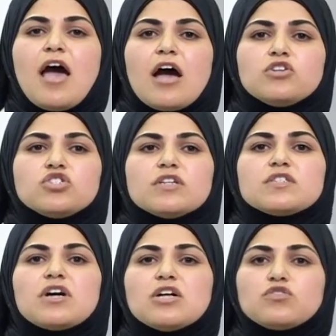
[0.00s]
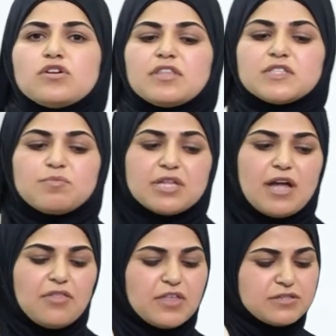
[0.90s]
and just control the speed
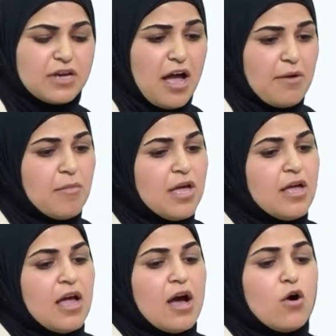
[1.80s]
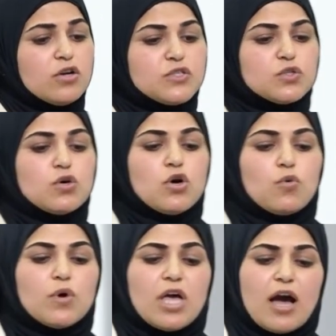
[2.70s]
and the time. Also,
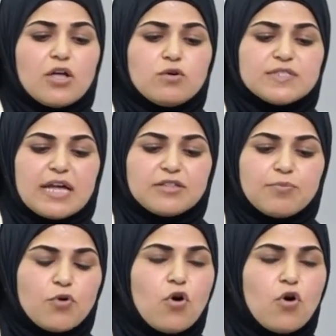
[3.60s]
I use a dip